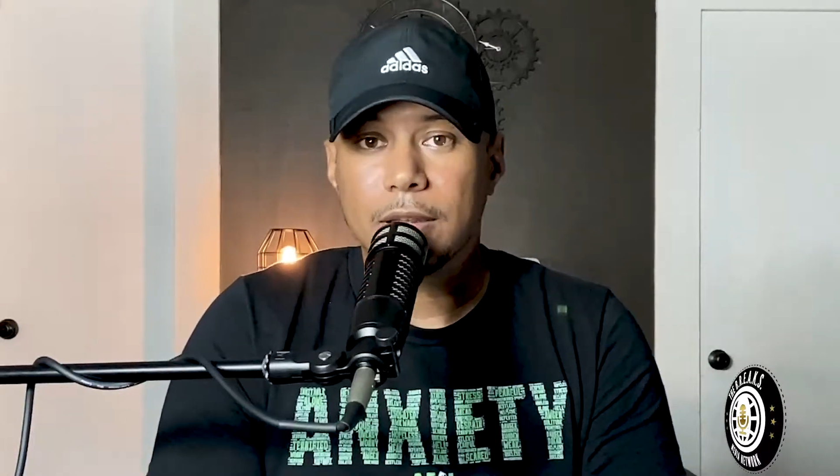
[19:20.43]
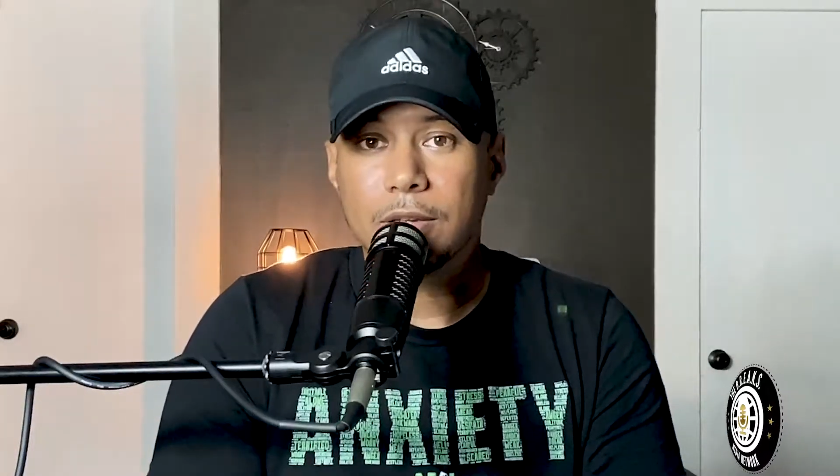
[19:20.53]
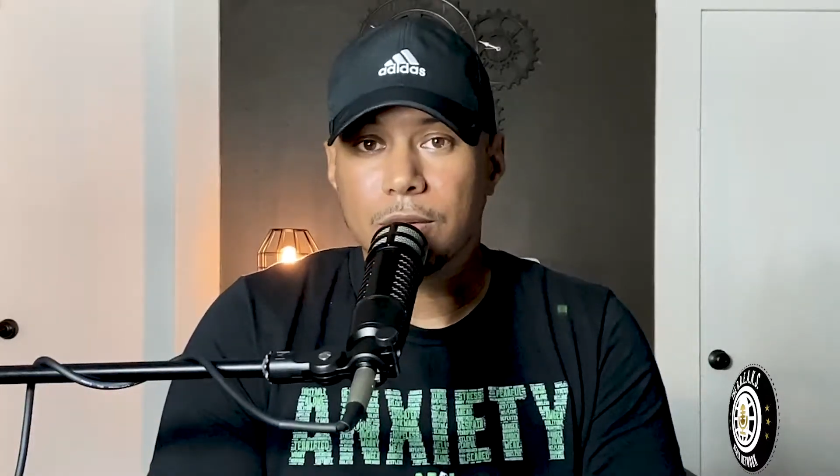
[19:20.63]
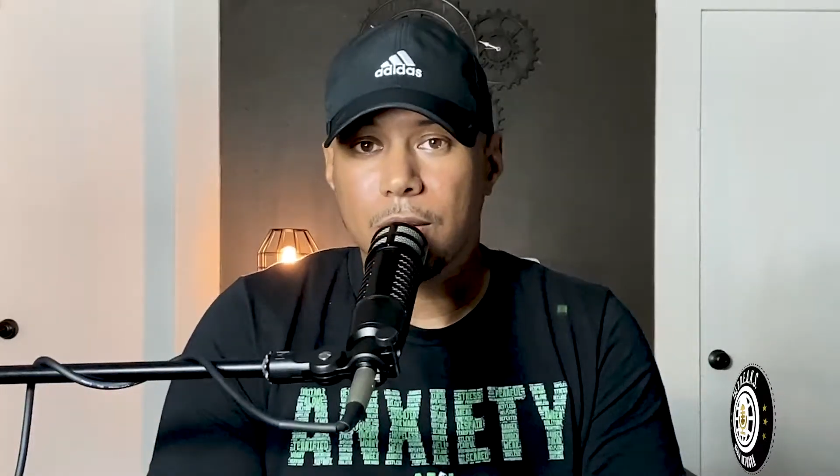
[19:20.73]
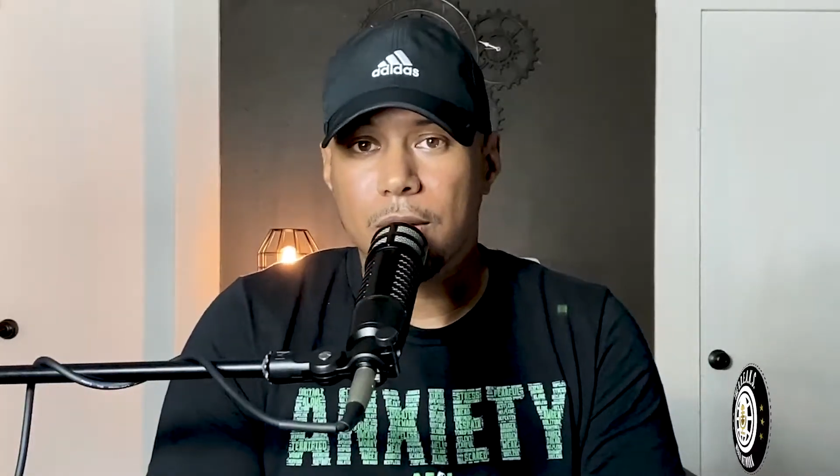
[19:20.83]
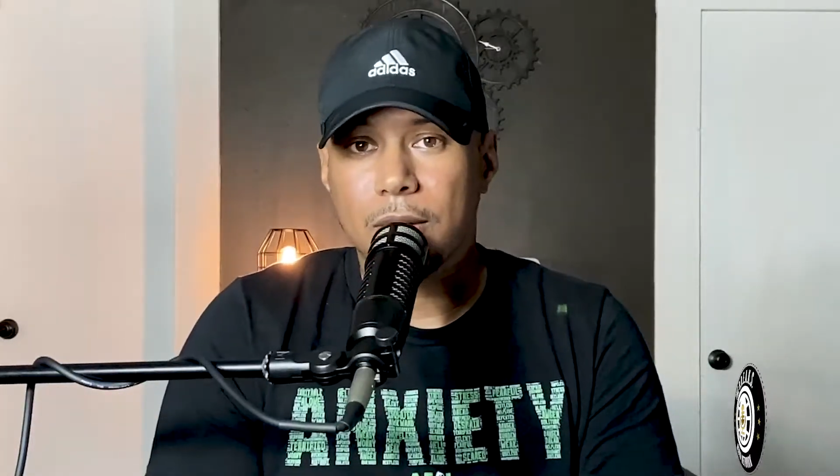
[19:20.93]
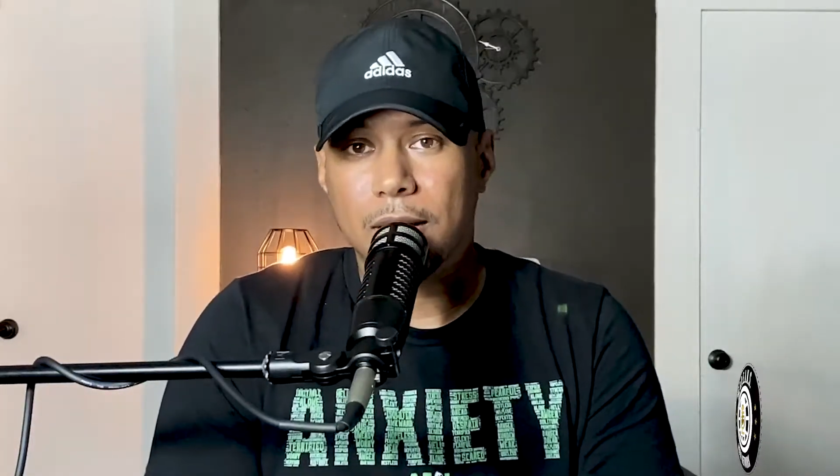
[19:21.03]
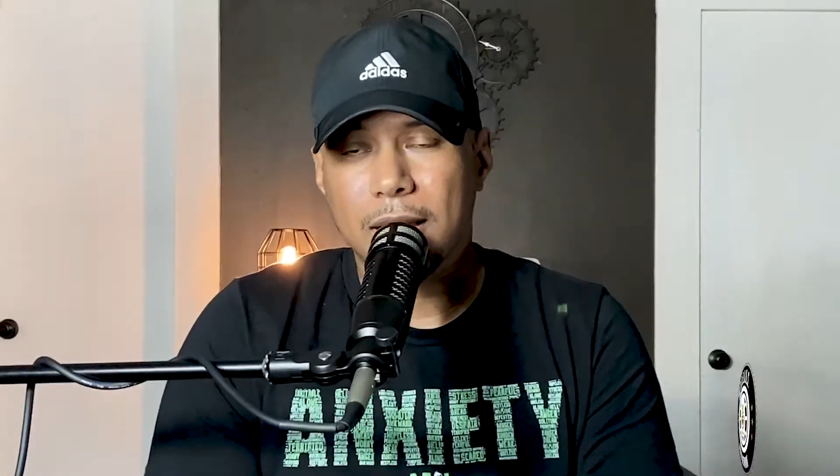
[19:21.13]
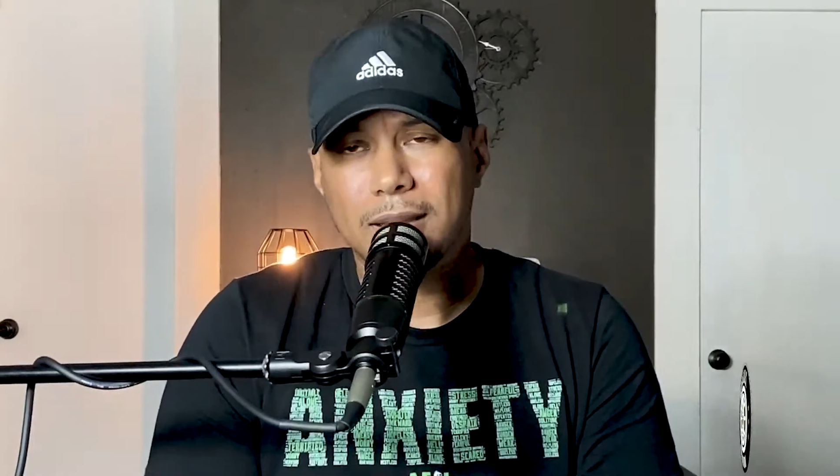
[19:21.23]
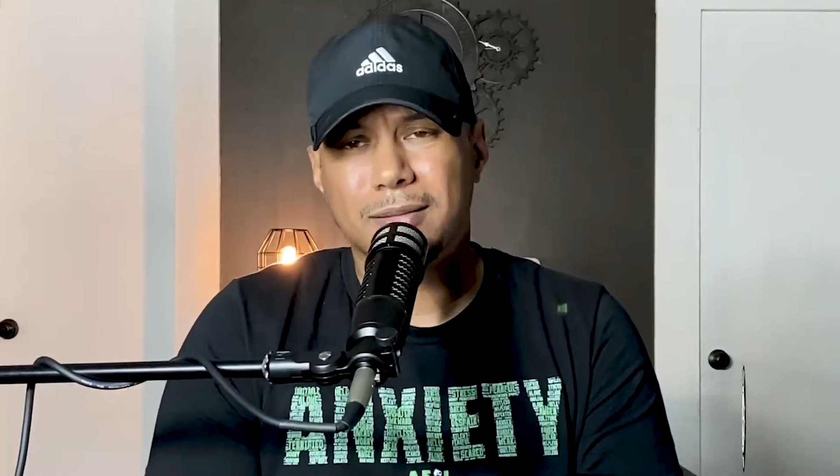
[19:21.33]
and do all
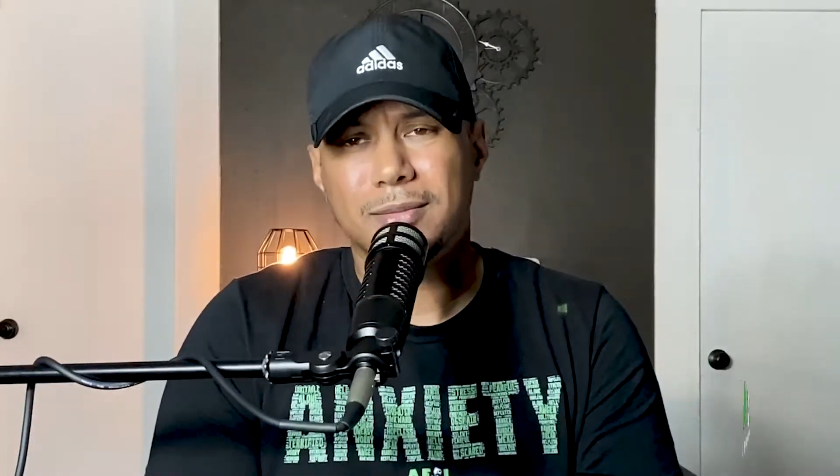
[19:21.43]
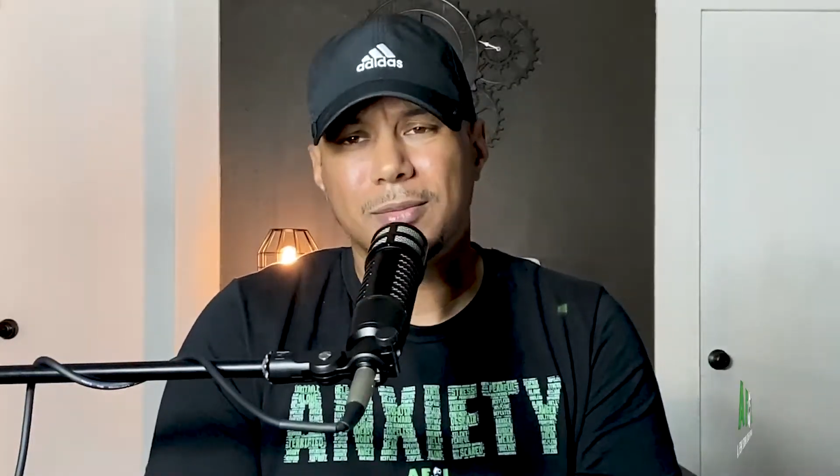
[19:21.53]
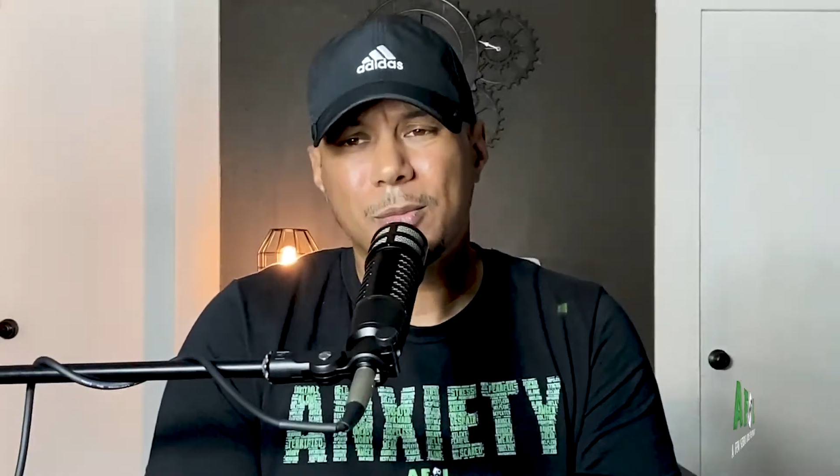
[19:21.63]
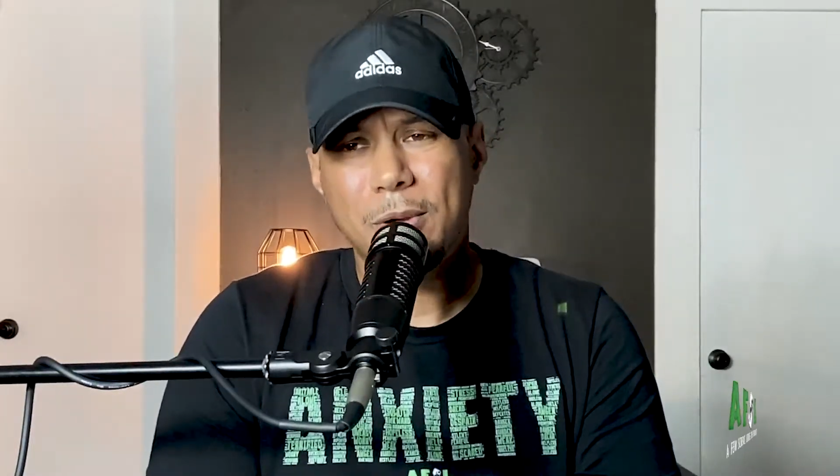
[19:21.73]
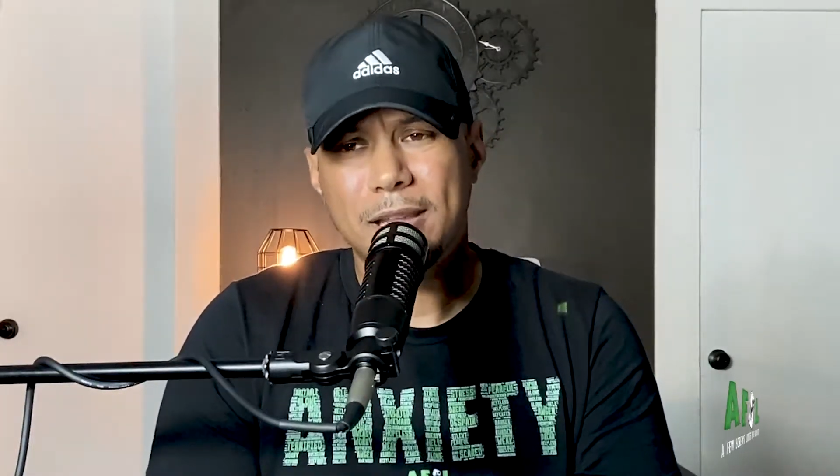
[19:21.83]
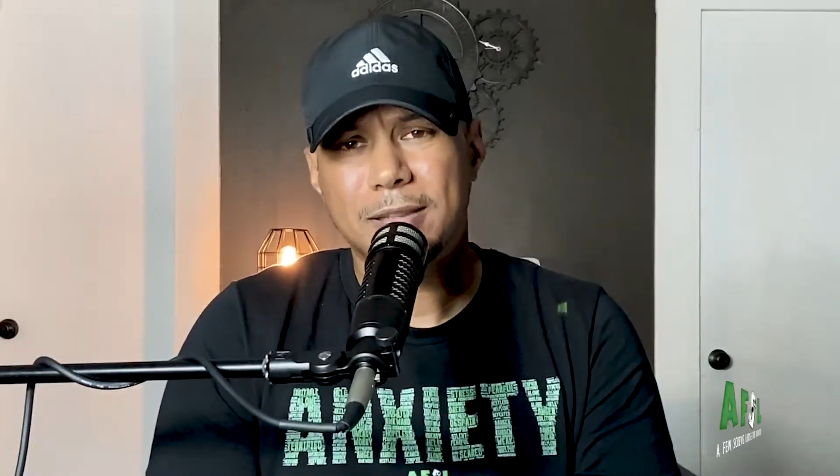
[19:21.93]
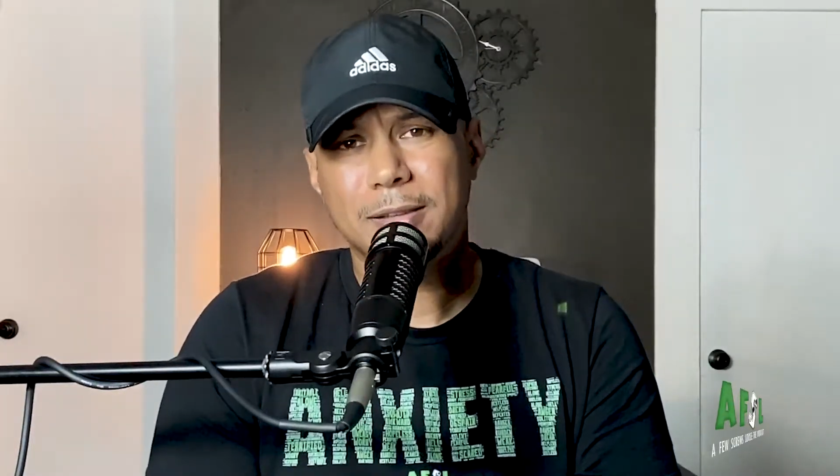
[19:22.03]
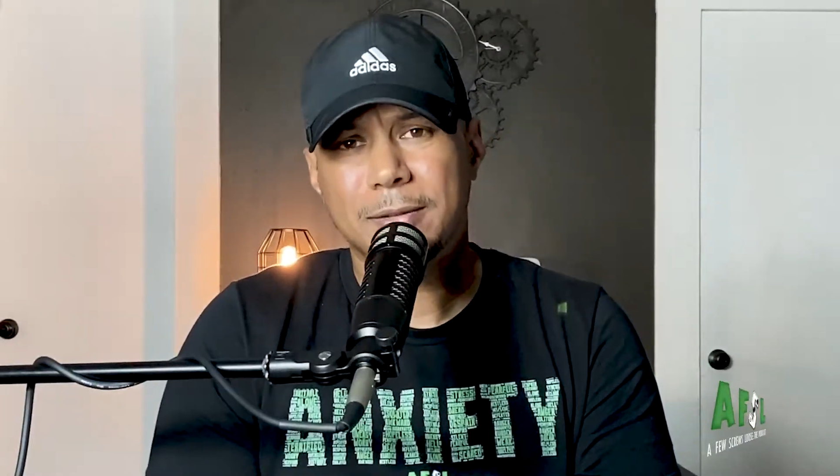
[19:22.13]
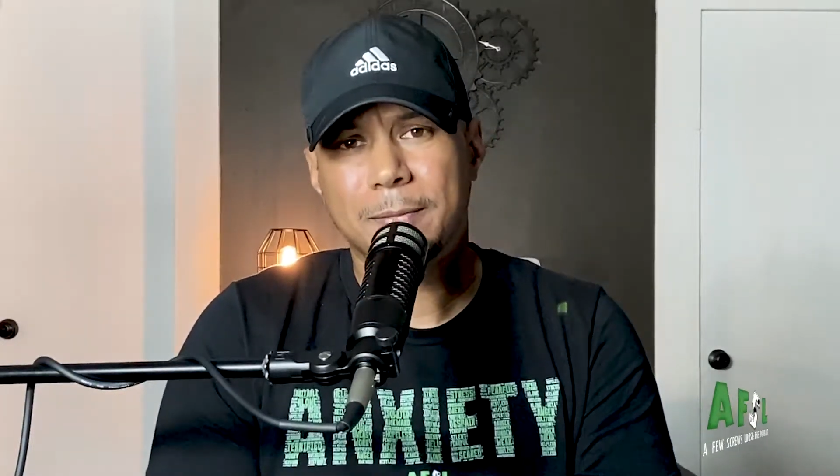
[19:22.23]
that. What?